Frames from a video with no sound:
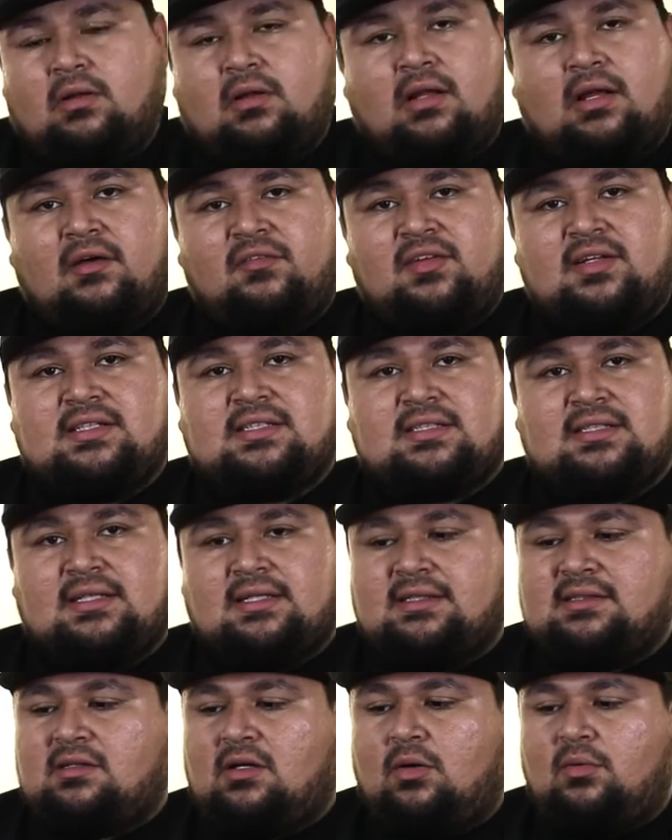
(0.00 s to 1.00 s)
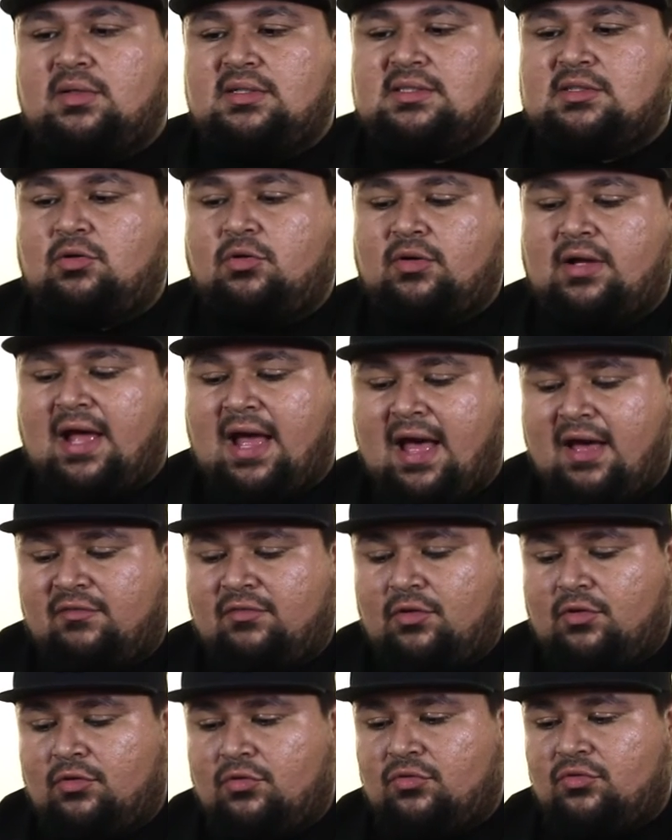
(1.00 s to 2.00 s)
Love these things, always cool to have
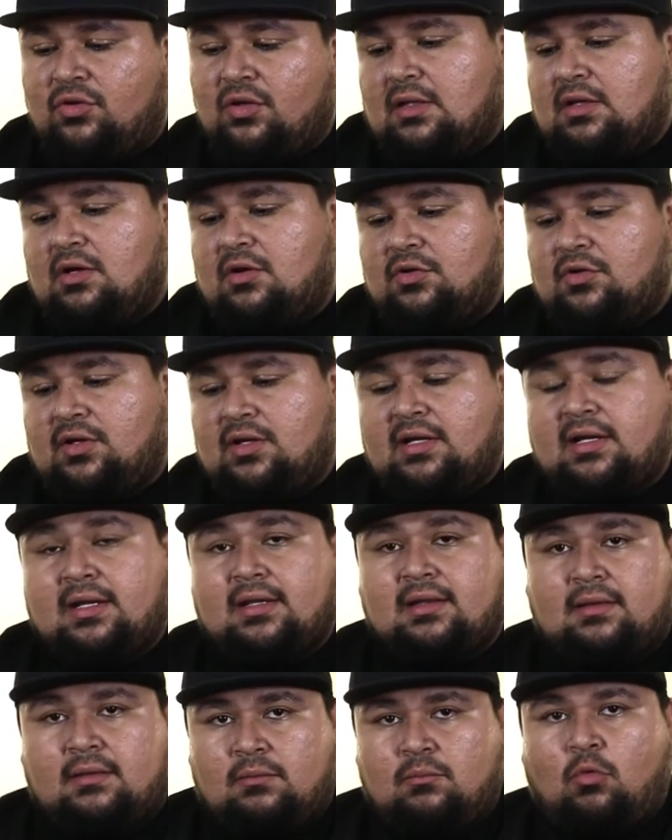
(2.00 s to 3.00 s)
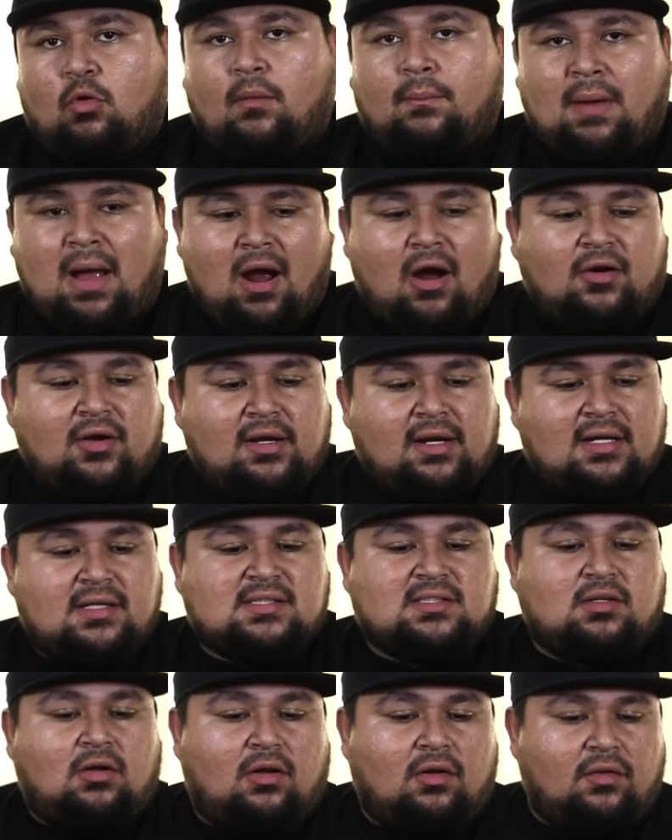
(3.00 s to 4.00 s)
those. You know, you're gonna get more power. You guys
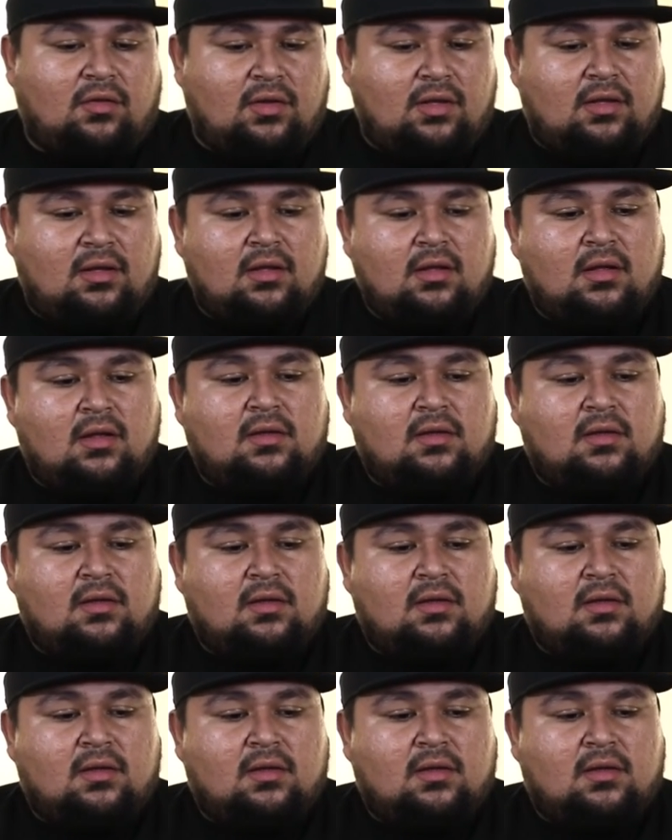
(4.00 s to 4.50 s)
saw the